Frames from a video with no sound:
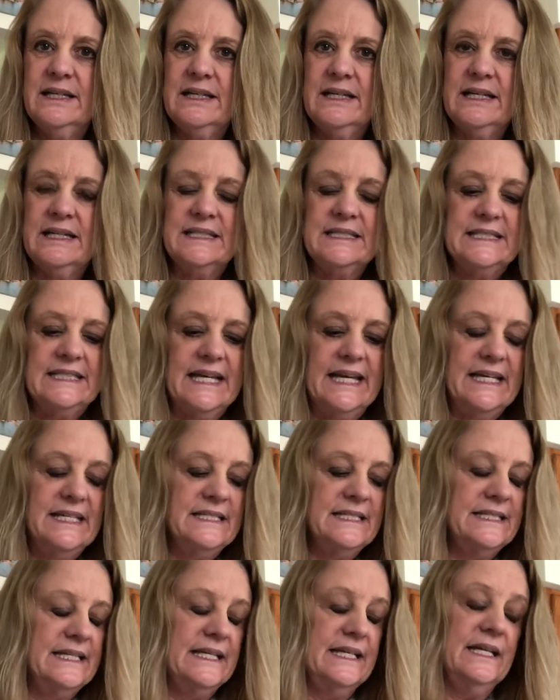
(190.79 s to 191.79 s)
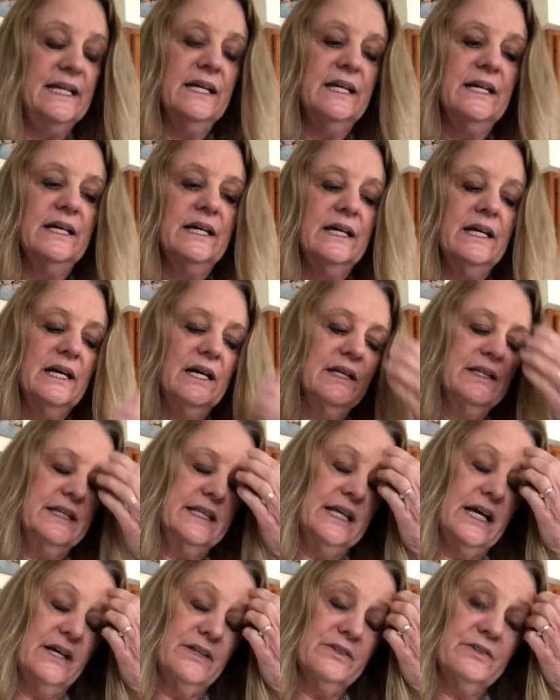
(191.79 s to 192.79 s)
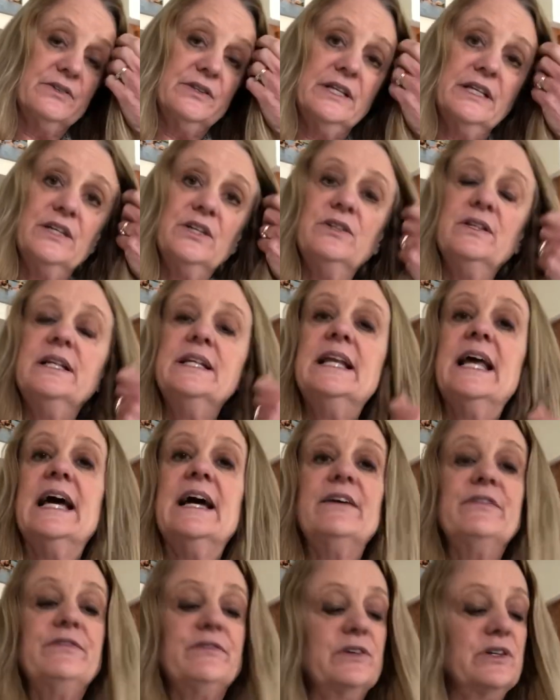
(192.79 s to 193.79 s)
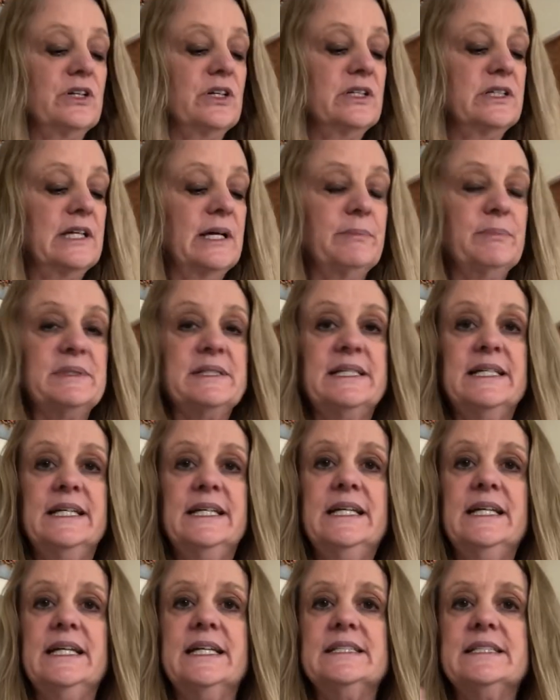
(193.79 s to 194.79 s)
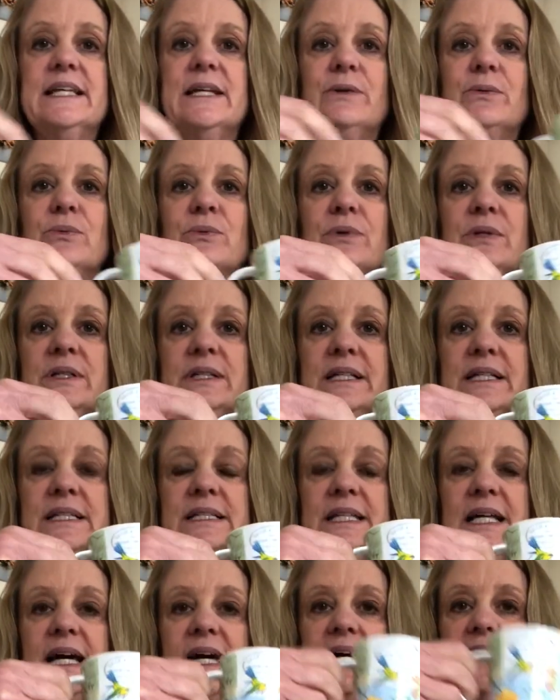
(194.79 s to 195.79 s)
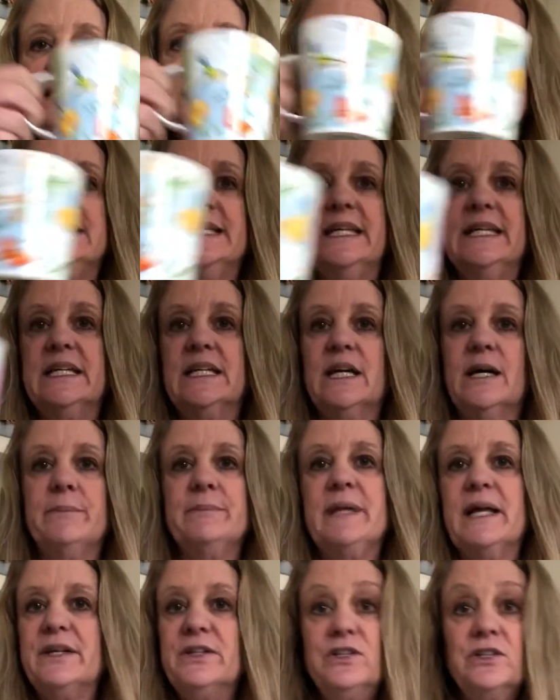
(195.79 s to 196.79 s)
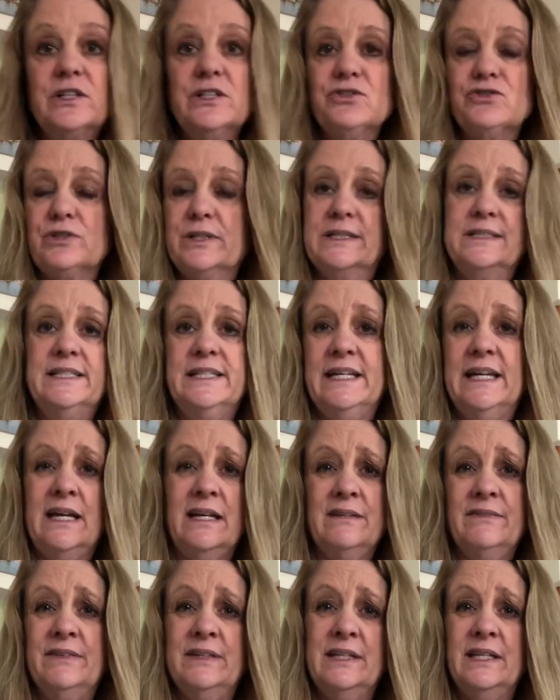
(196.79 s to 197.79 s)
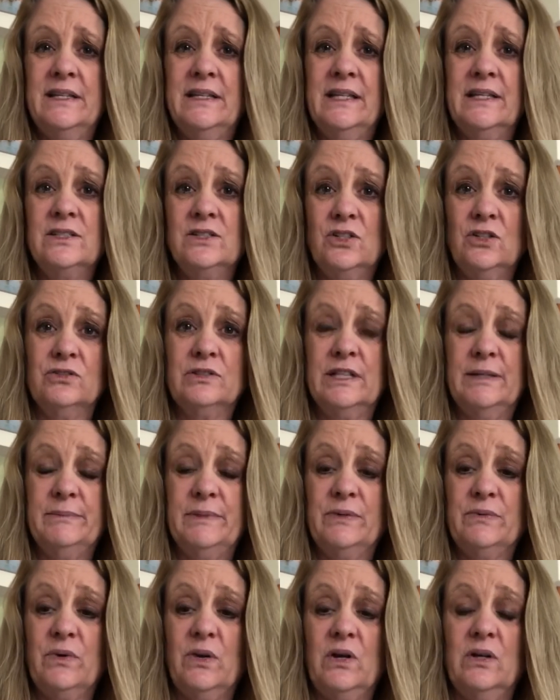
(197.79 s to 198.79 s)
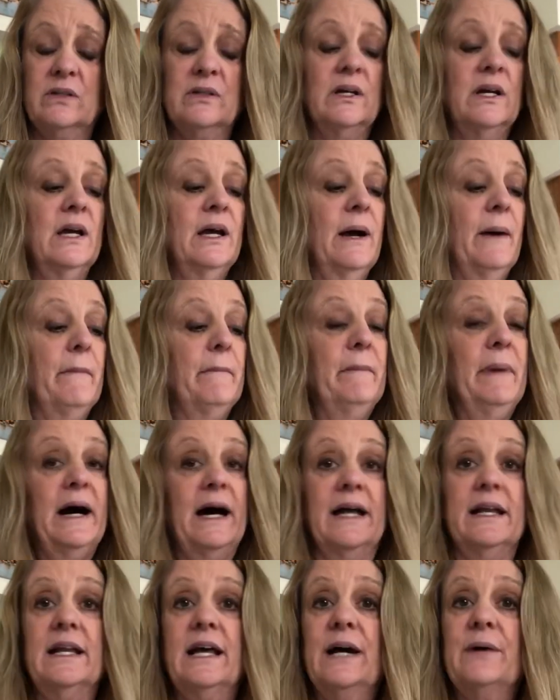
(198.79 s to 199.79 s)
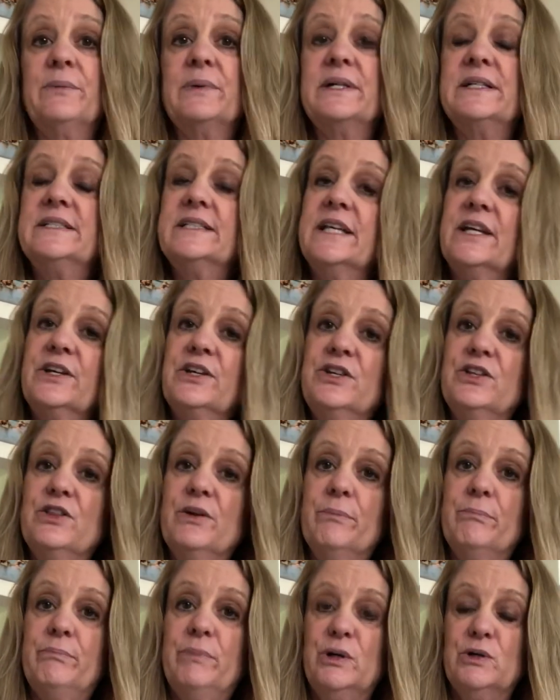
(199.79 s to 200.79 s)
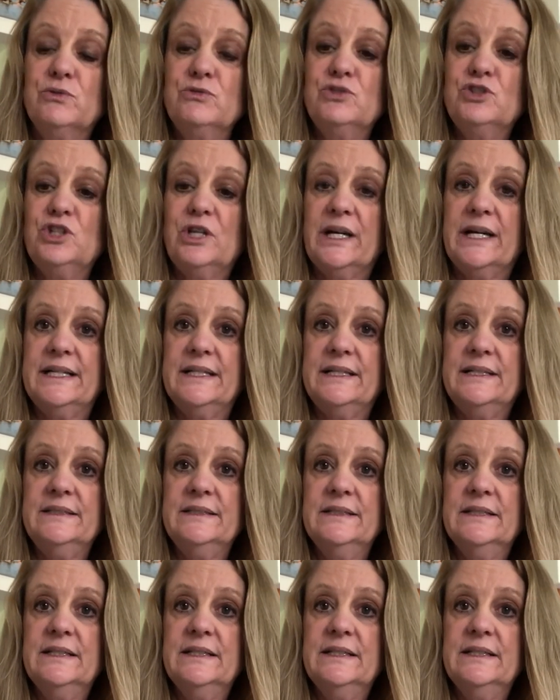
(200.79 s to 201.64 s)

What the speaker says: and tasty. The other thing you need to have for a good cup of tea is a really nice teacup. Now, you can drink tea out of anything, don't get me wrong. But I want to tell you that bone china